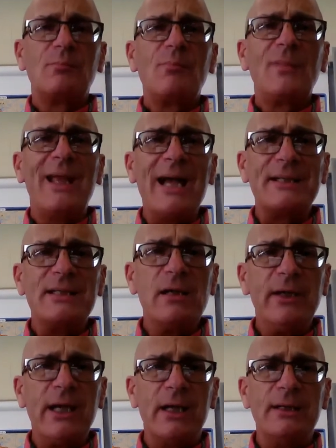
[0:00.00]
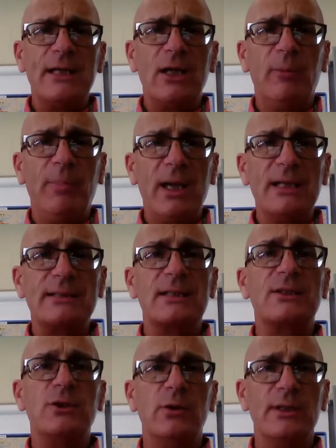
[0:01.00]
activity on a daily basis.
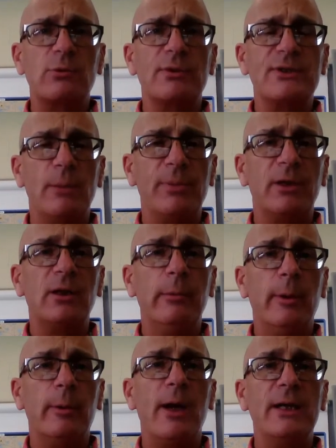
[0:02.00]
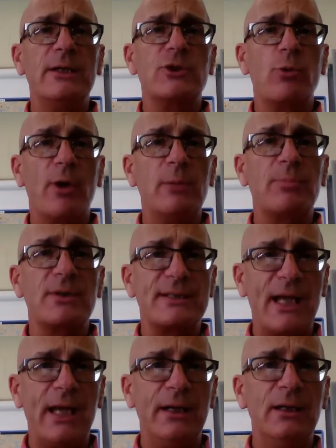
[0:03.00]
Students will typically be graded
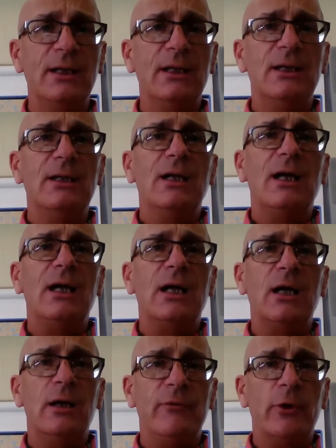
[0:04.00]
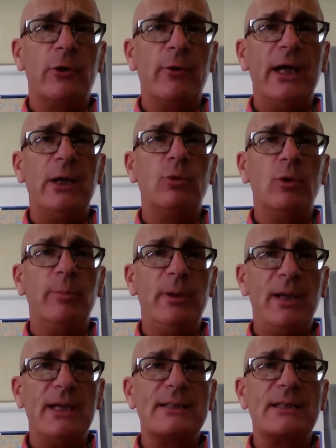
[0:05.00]
20% of their grade will be
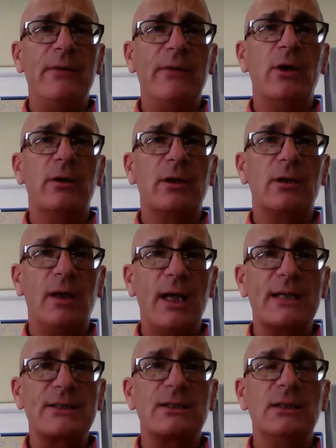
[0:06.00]
based on their classwork,